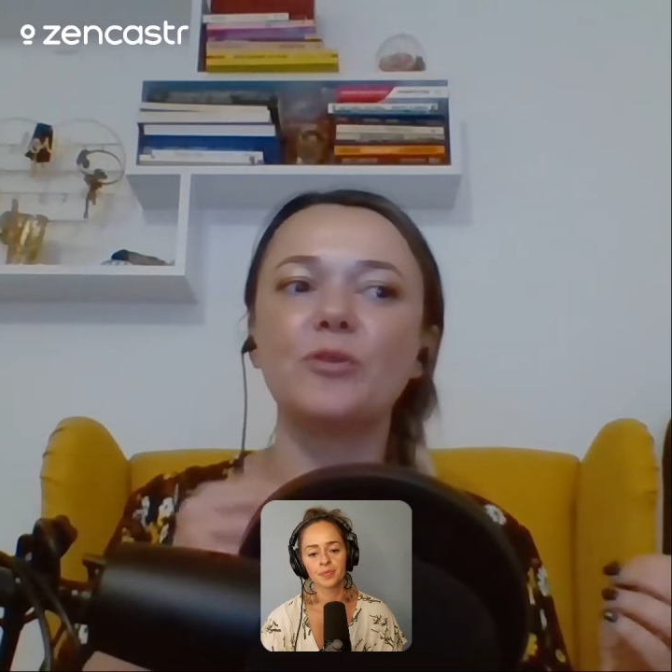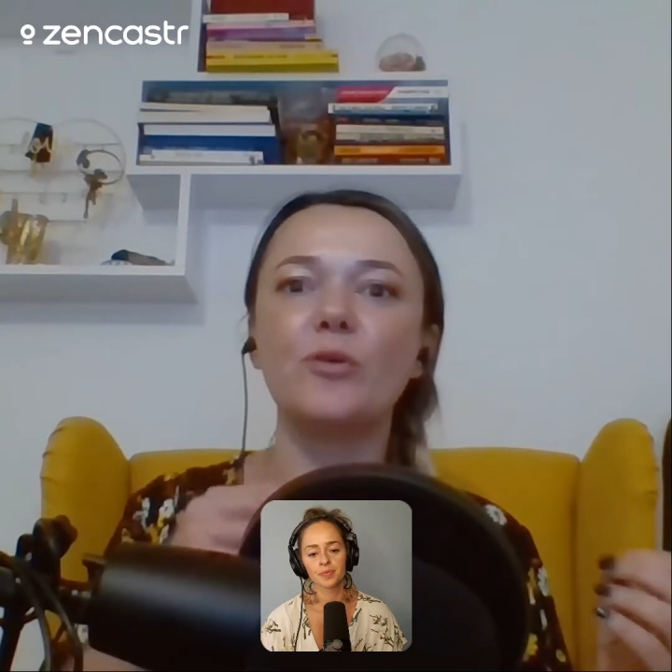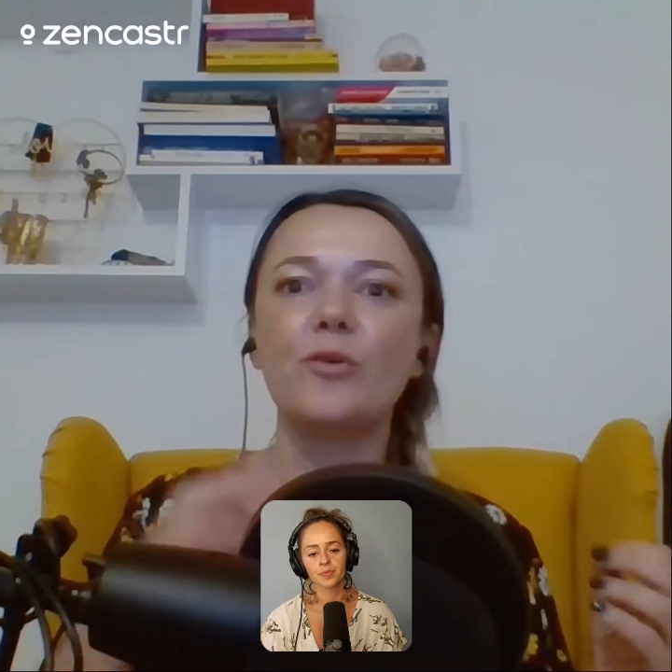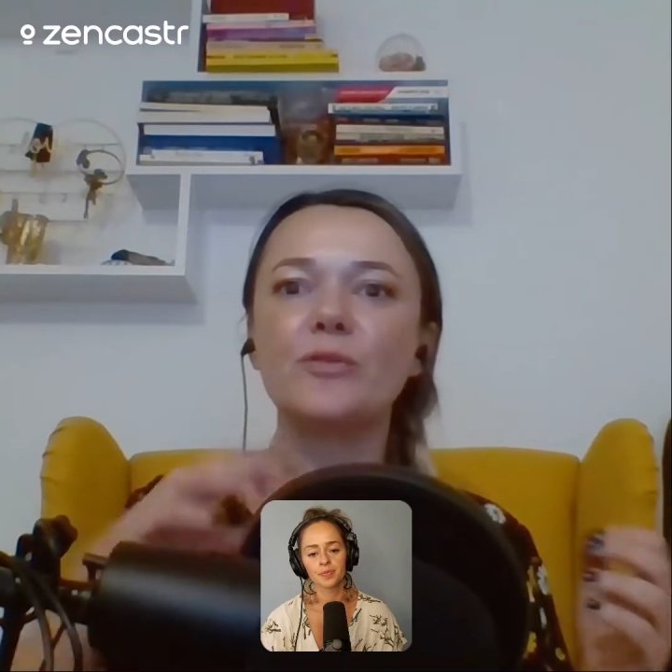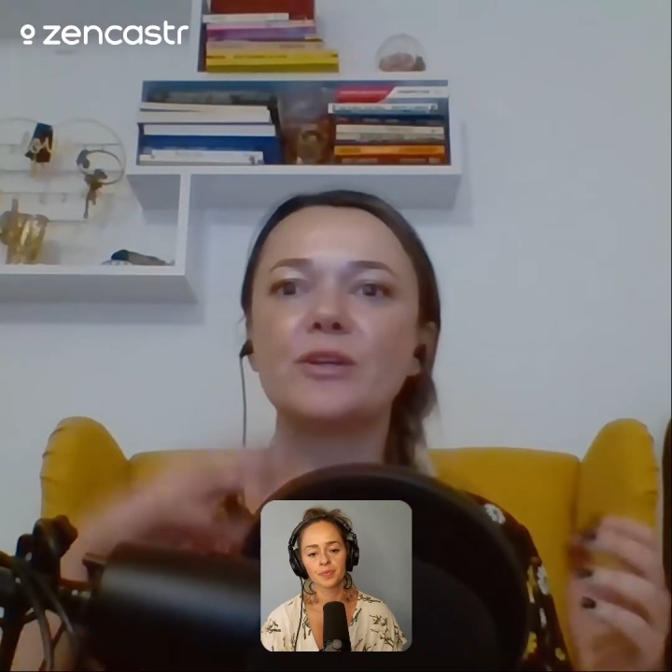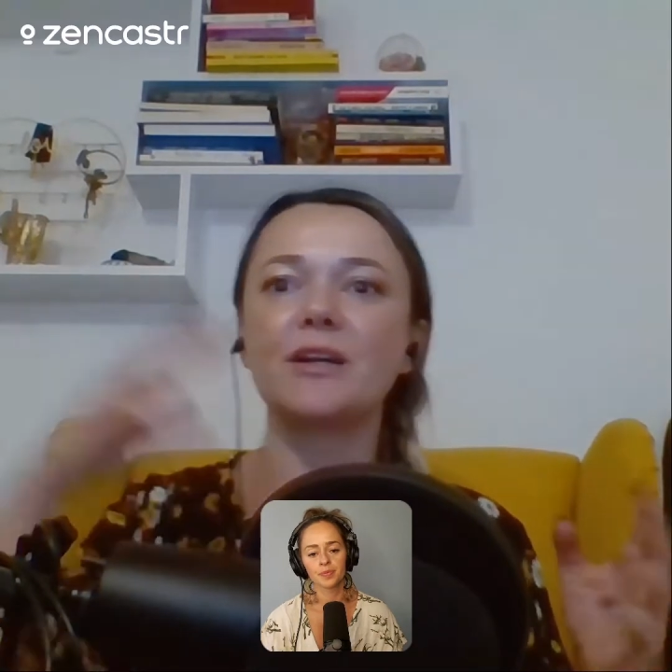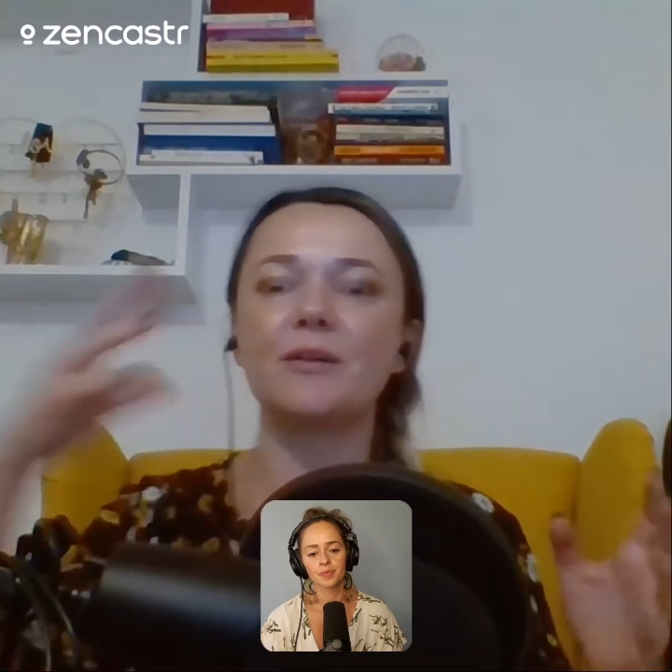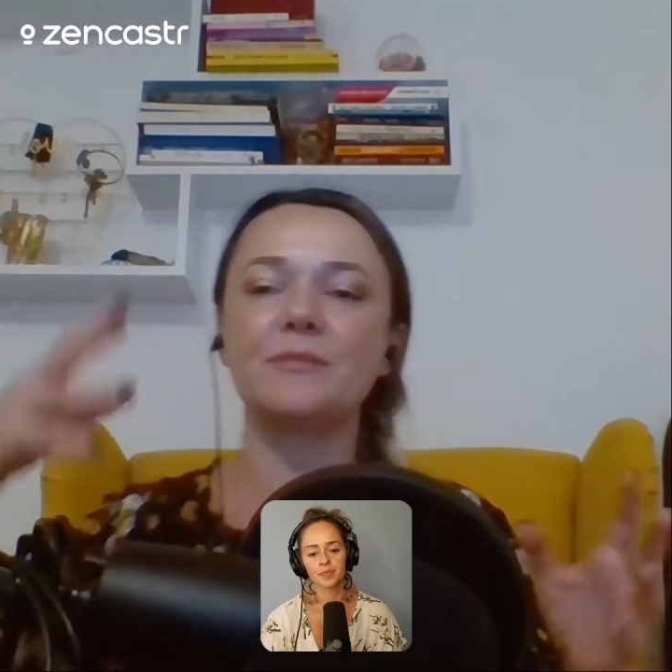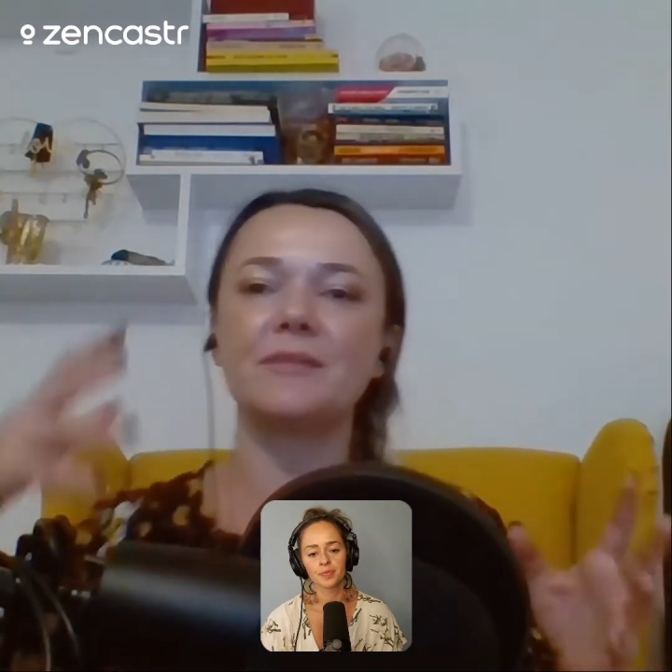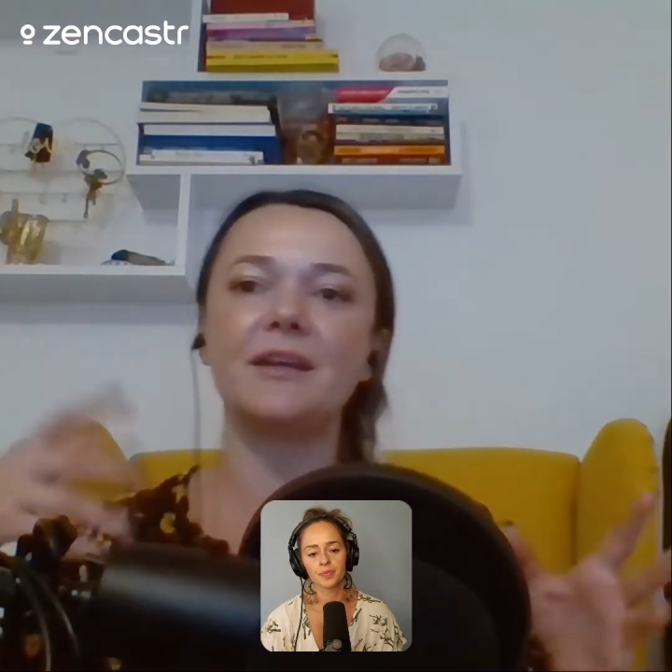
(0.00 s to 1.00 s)

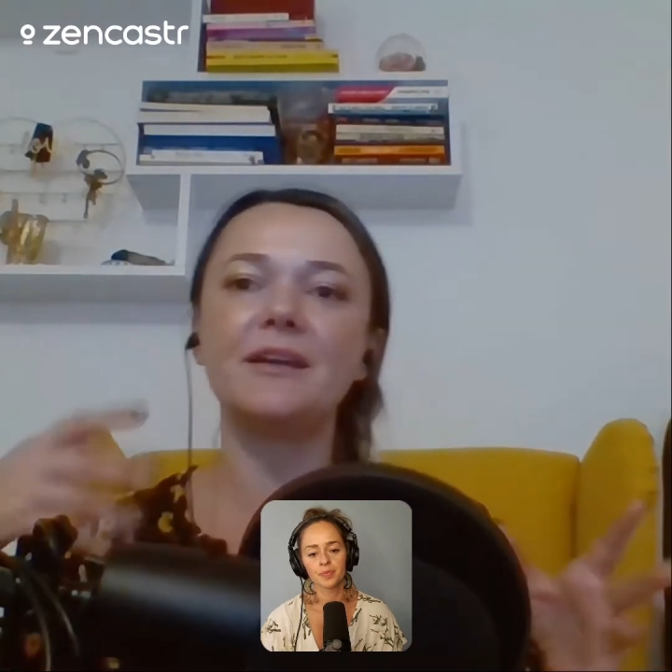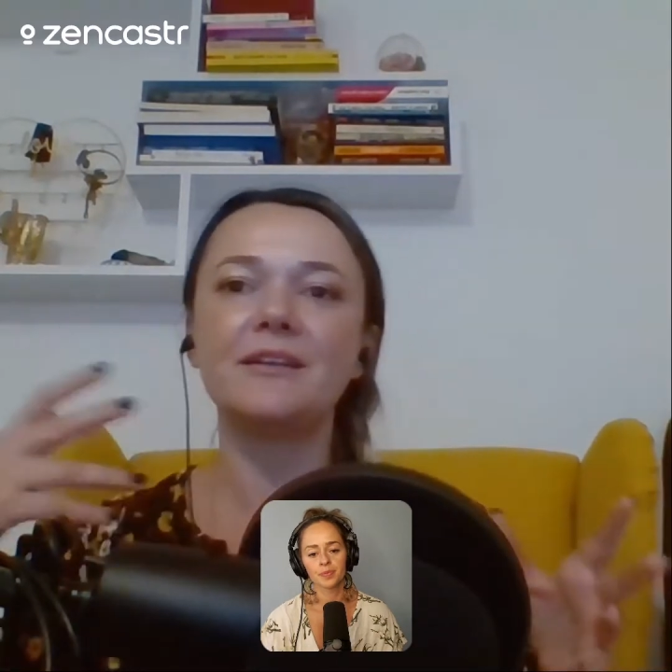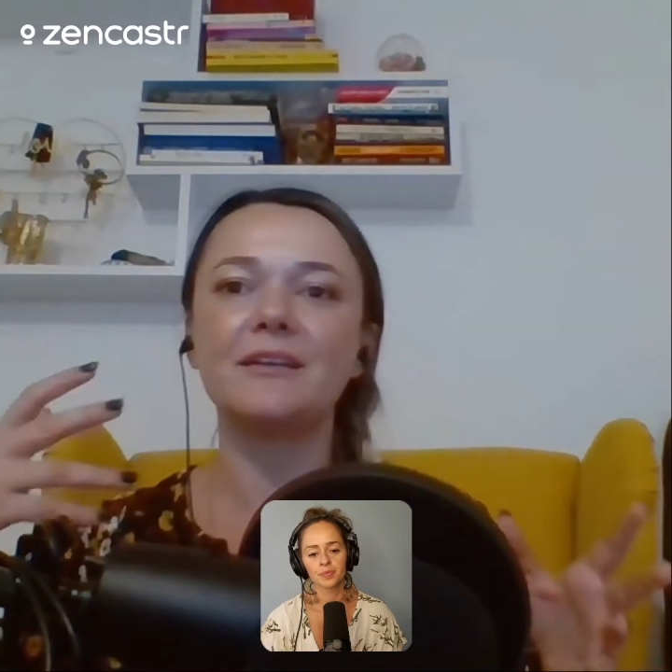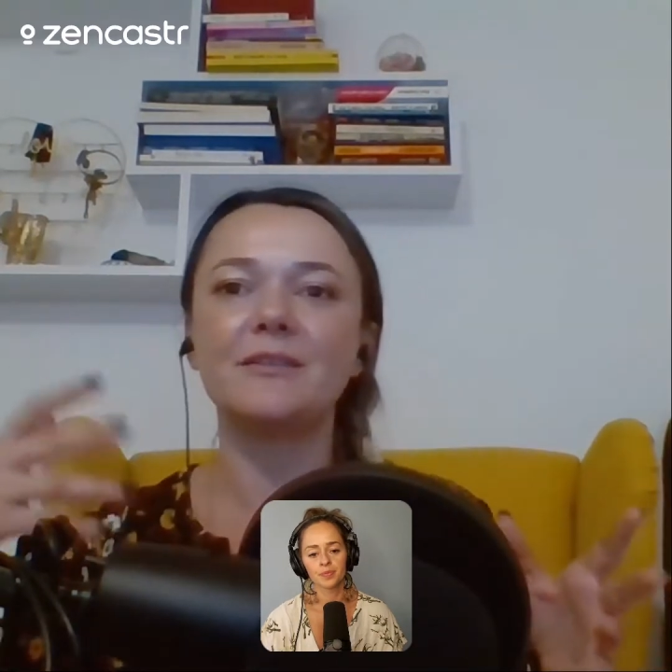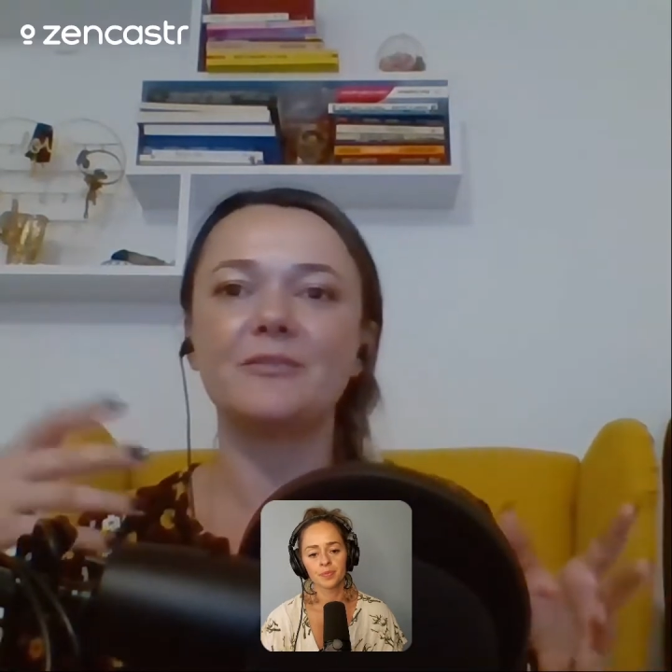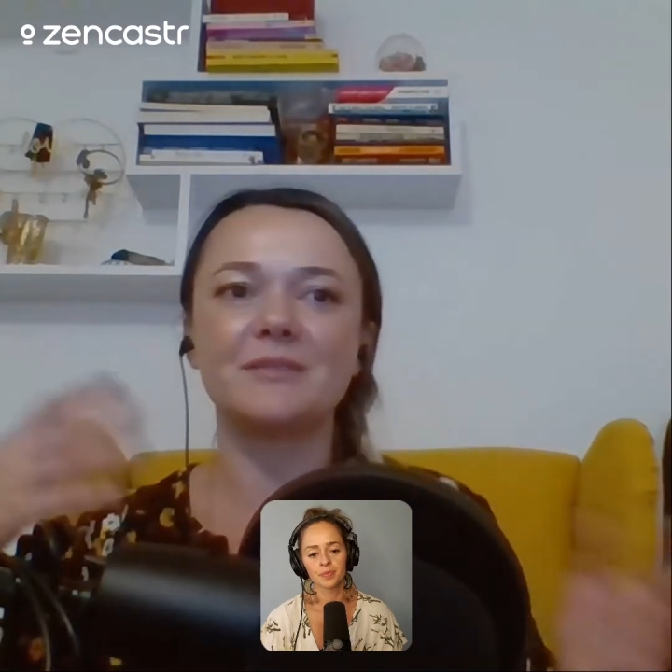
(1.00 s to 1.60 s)
overcome their